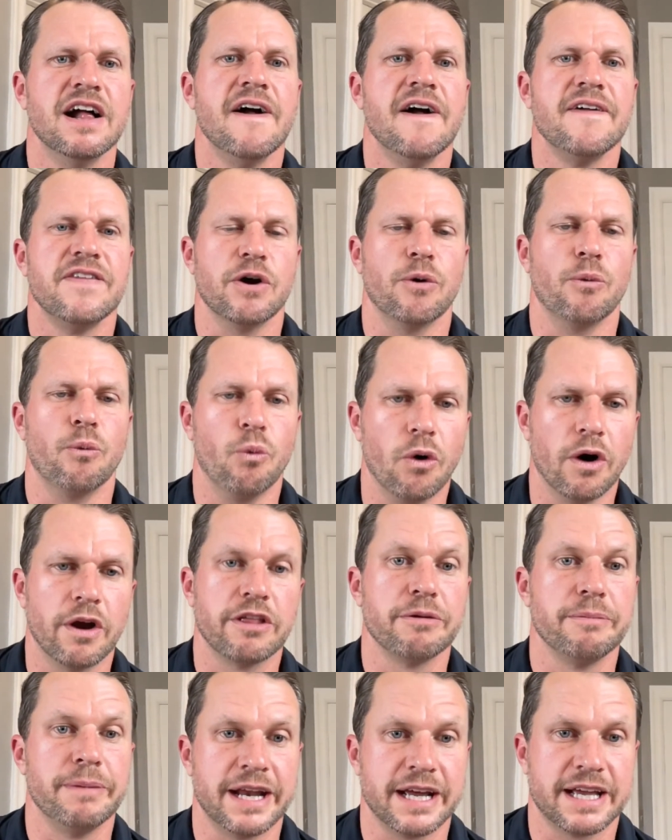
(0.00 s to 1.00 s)
that one of the
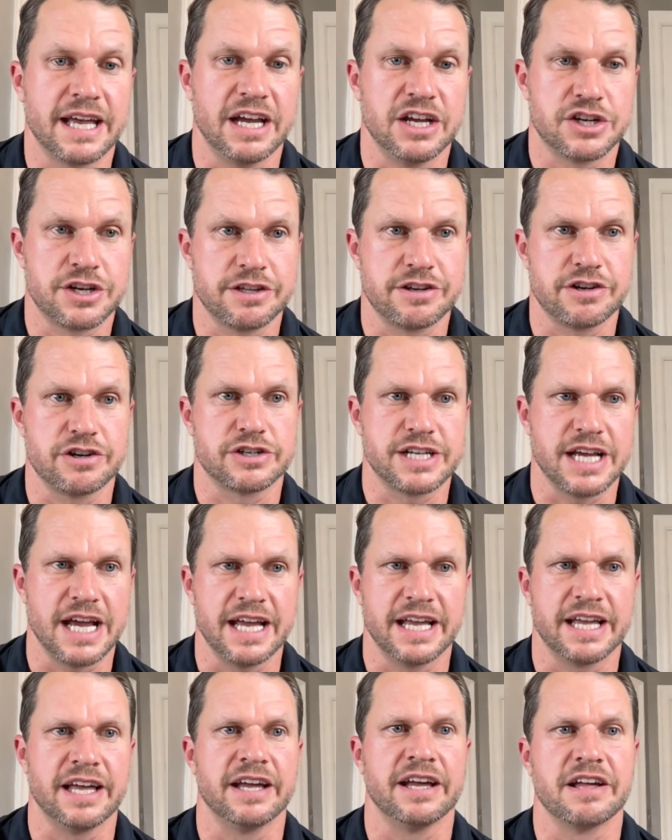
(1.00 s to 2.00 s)
medications you're
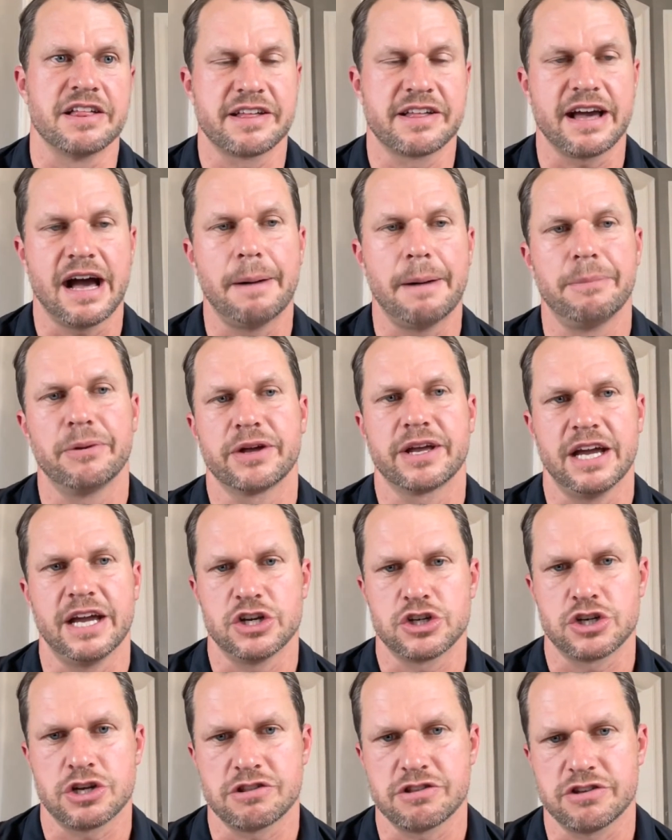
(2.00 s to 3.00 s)
taking is
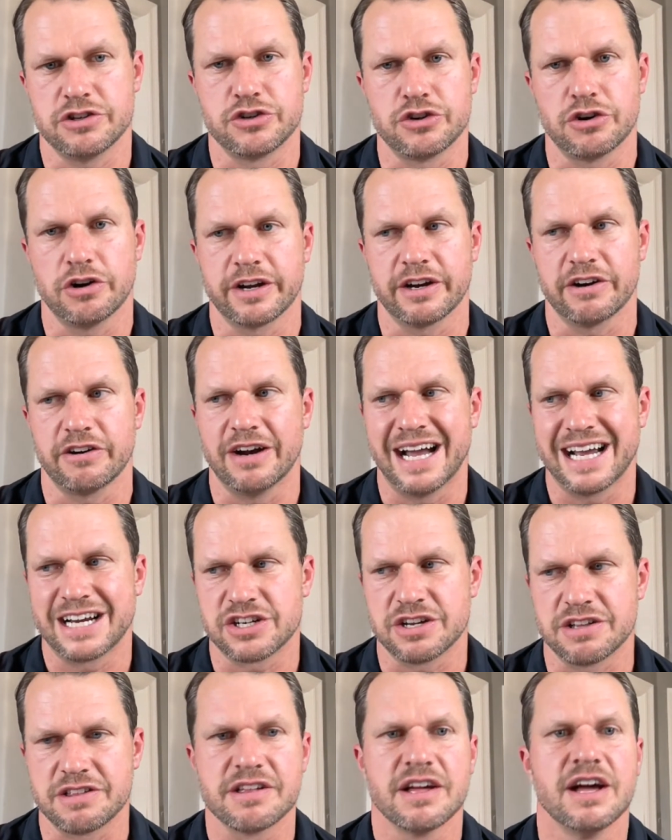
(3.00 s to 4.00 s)
complications to drug
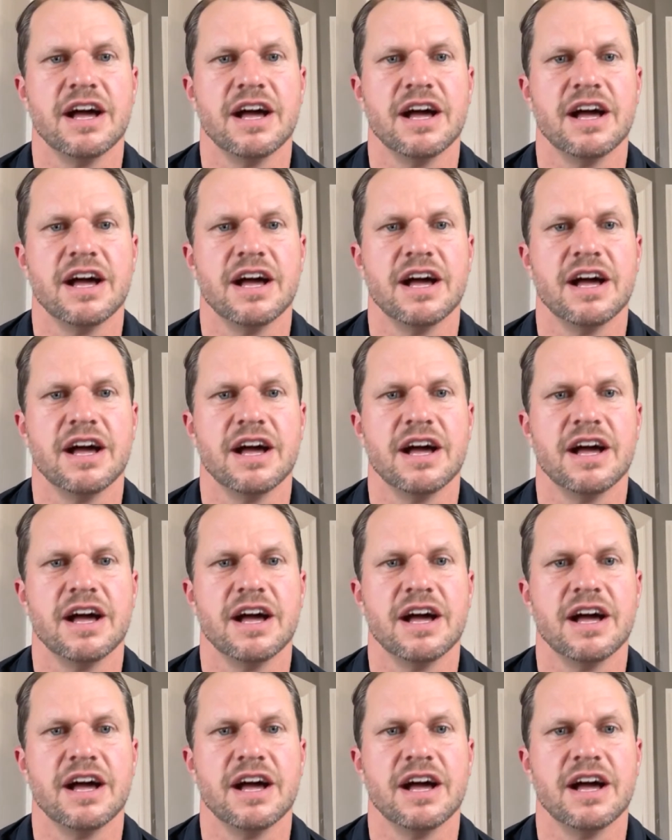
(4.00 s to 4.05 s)
interactions.